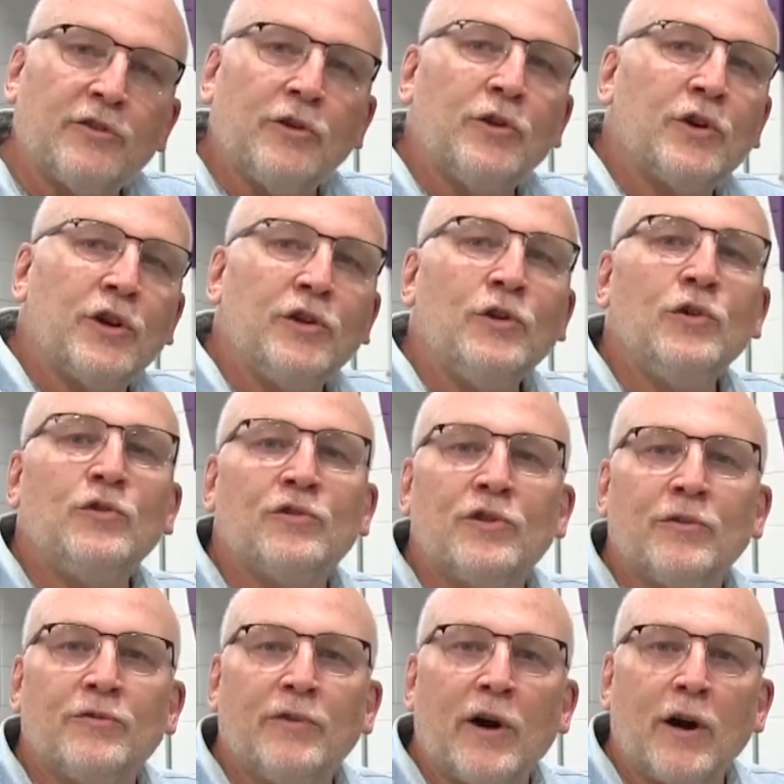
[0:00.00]
so you can use
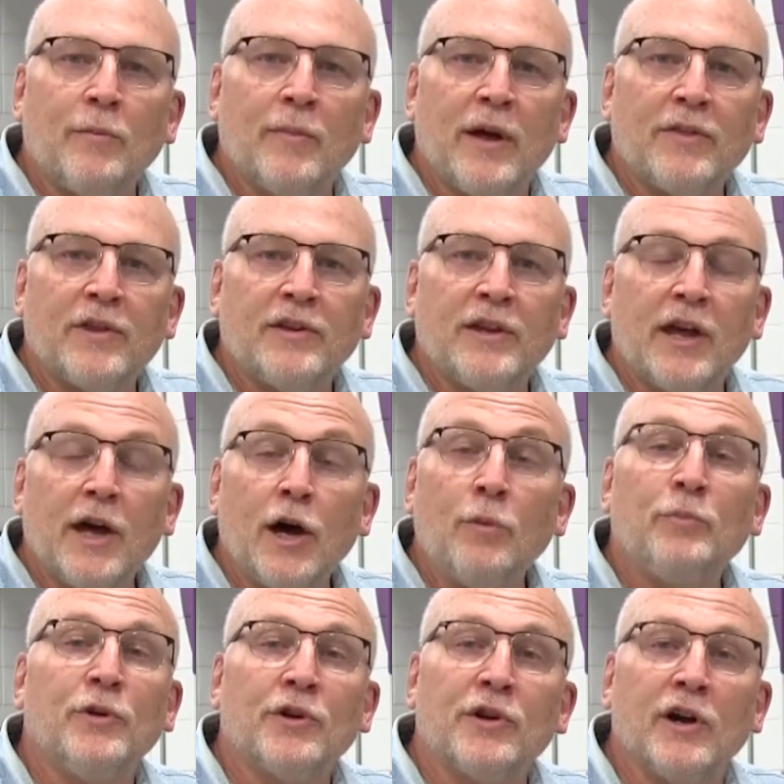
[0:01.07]
the FAR method to
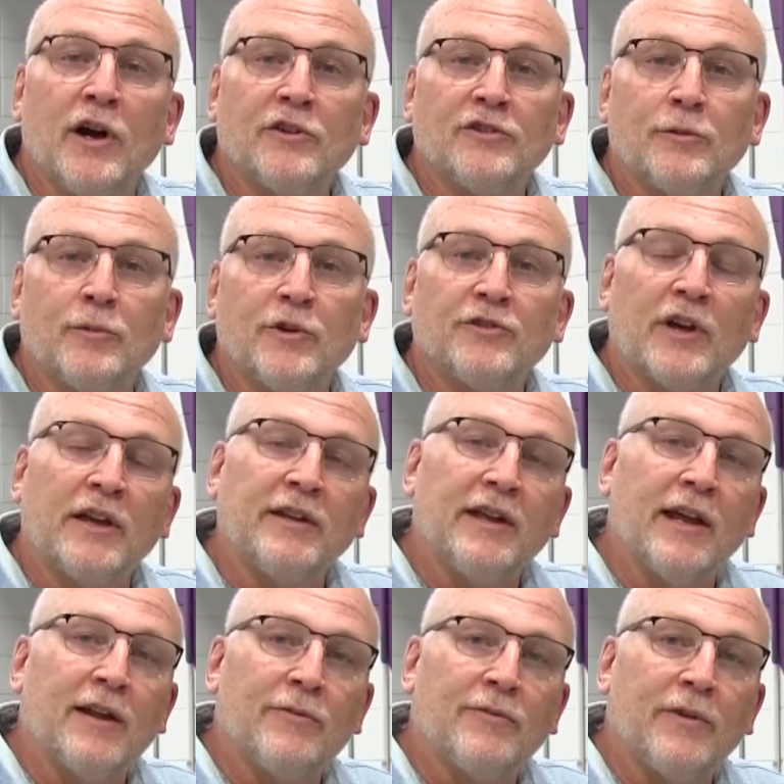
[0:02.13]
help your customers
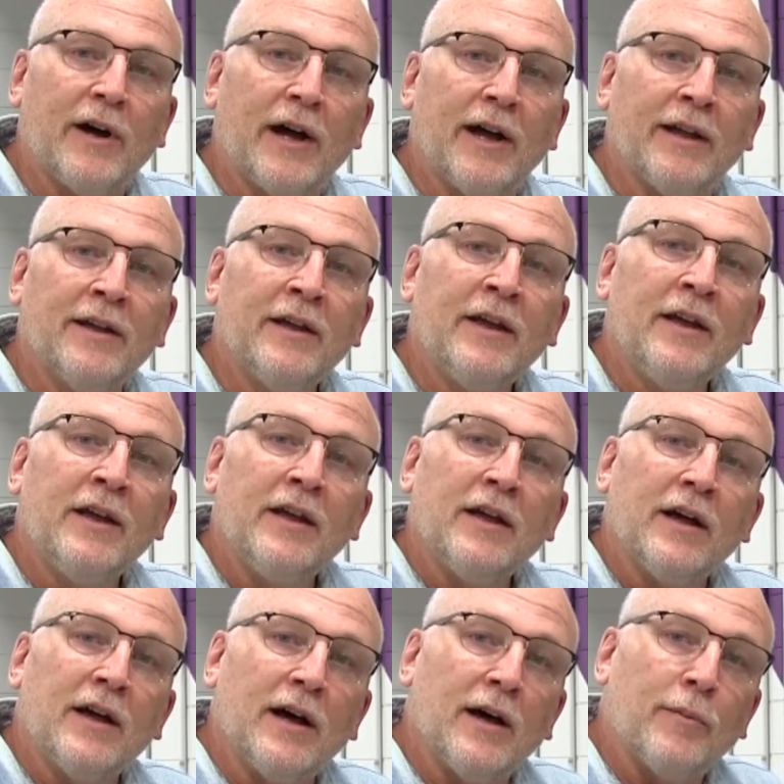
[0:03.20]
identify
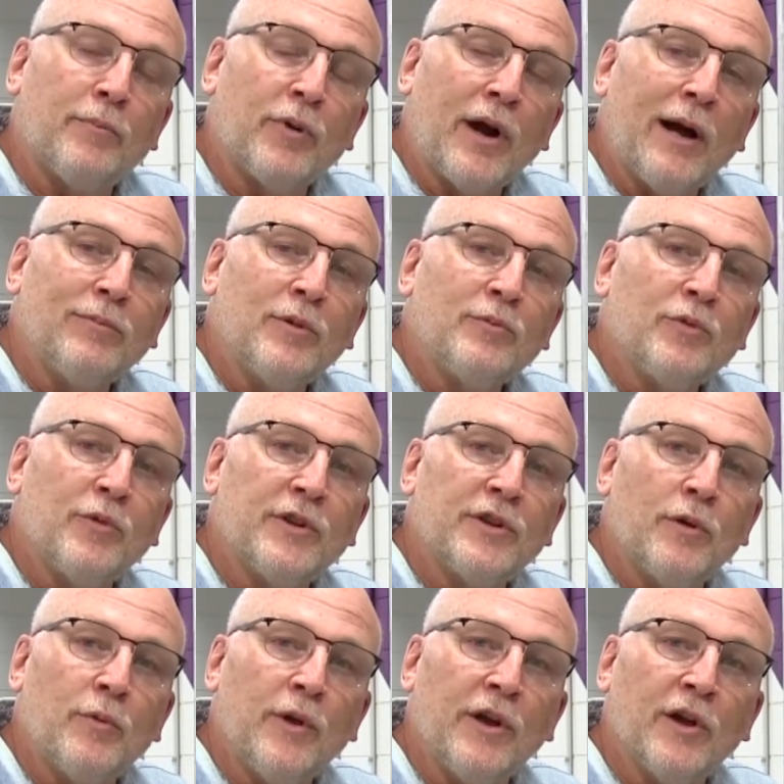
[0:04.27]
problems
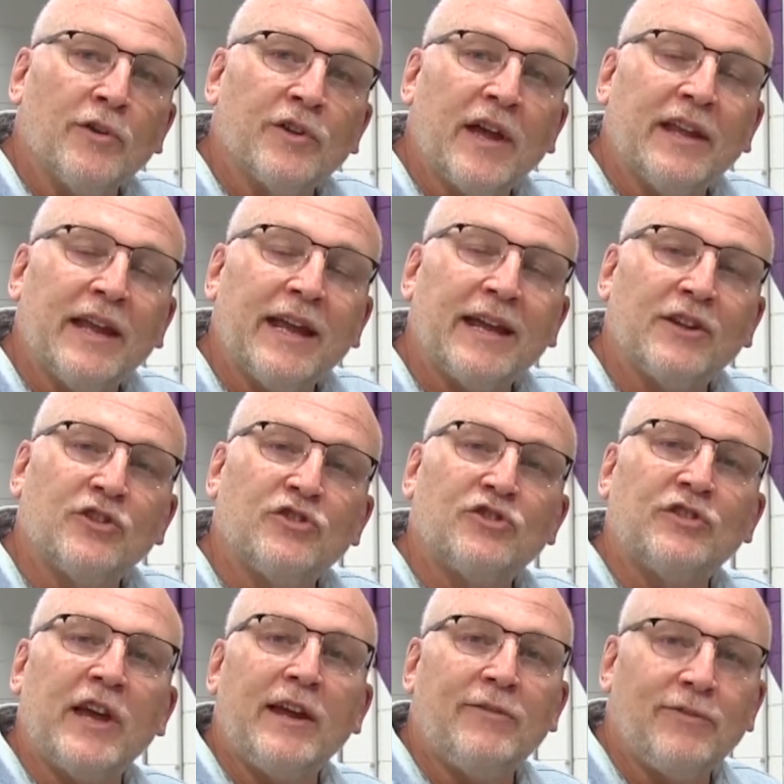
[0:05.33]
with the wheels, and they can
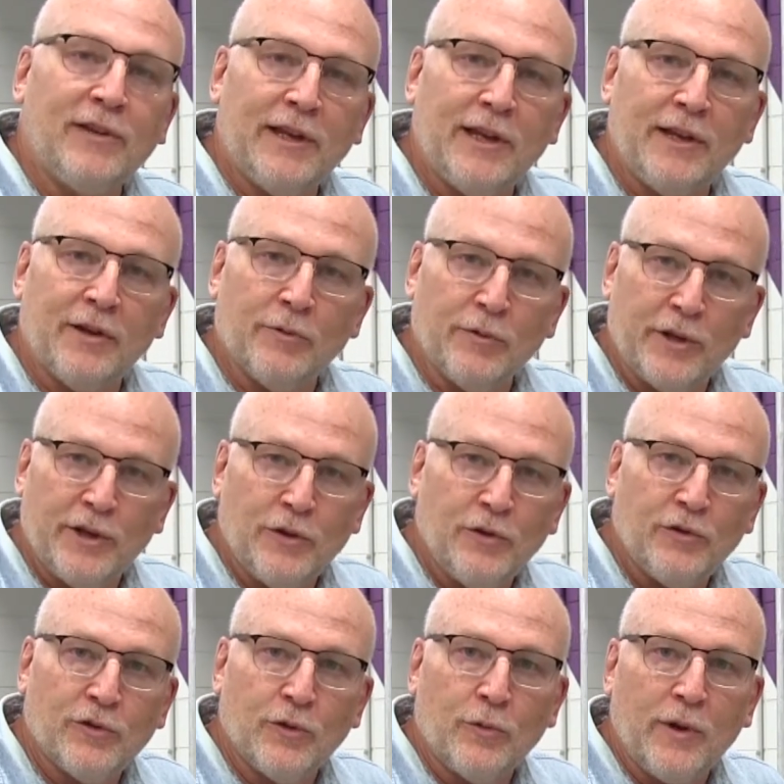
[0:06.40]
safely
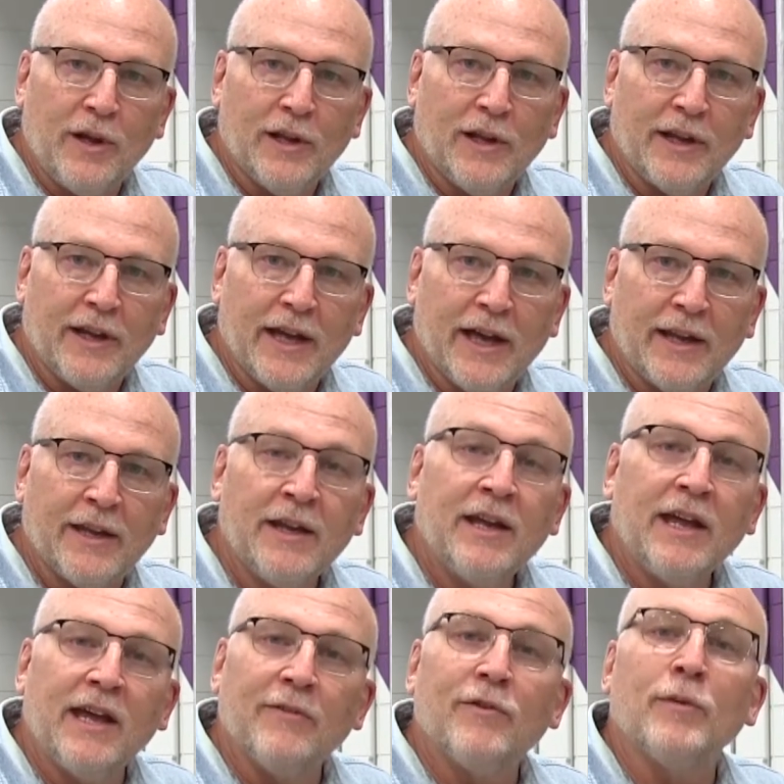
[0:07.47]
reuse the wheel again
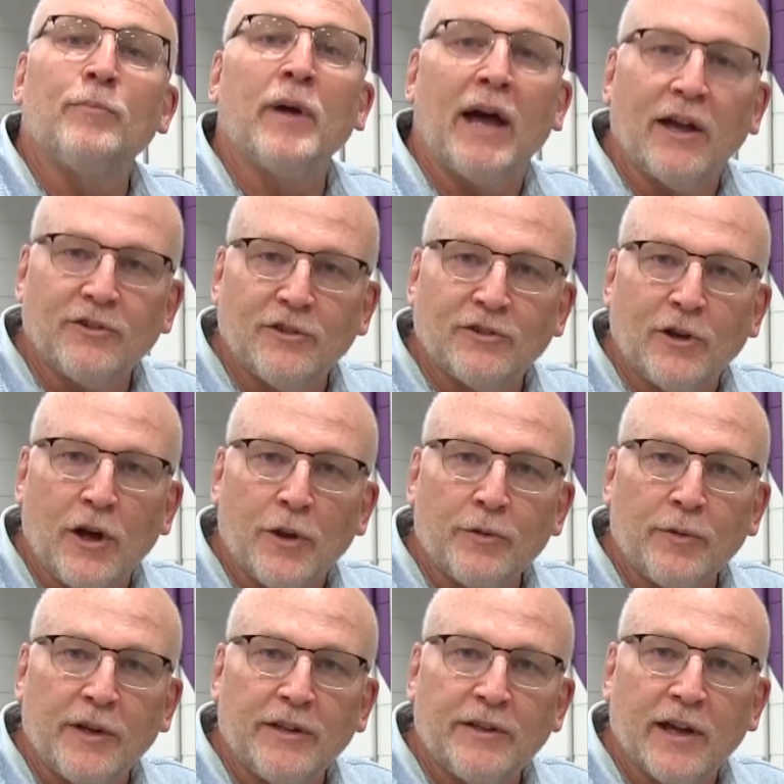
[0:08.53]
if it passes all
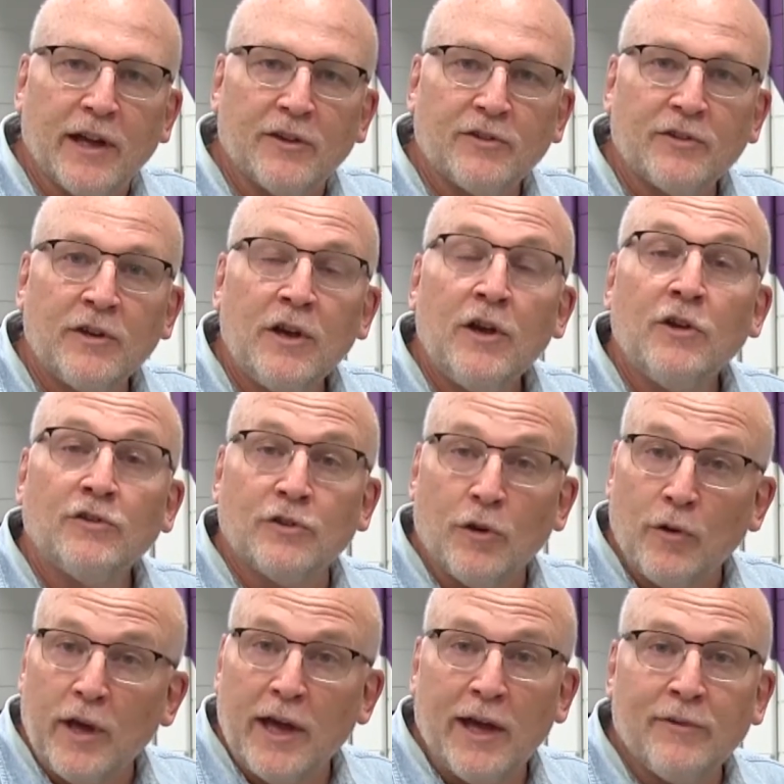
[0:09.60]
3 tests.
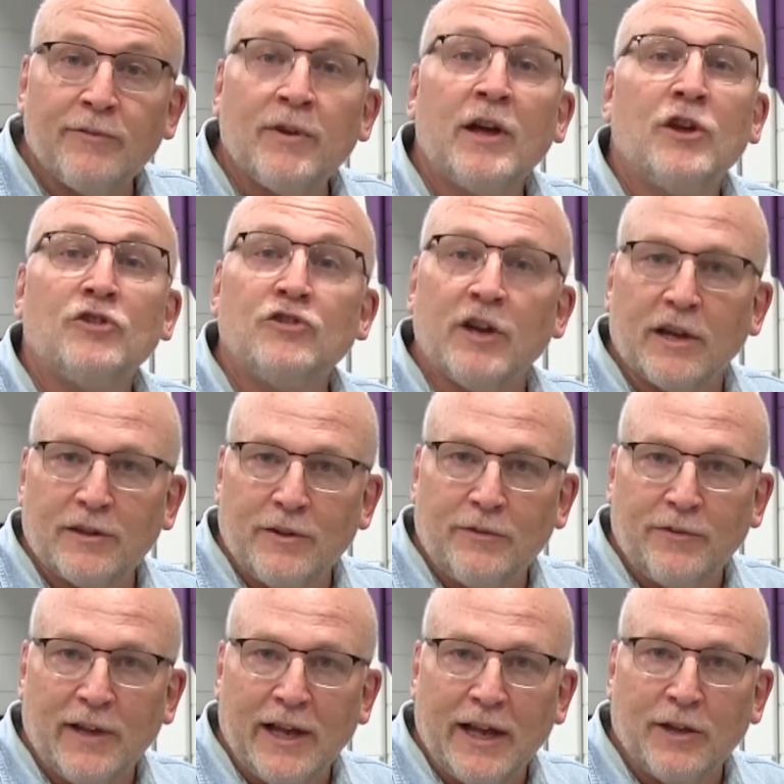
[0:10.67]
So F, check the
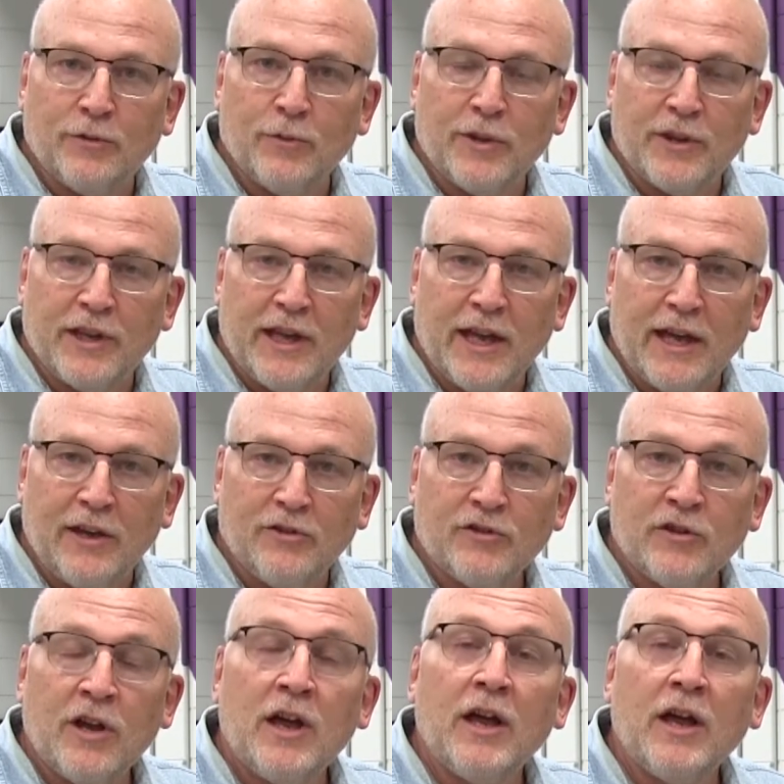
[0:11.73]
flange with the gauge.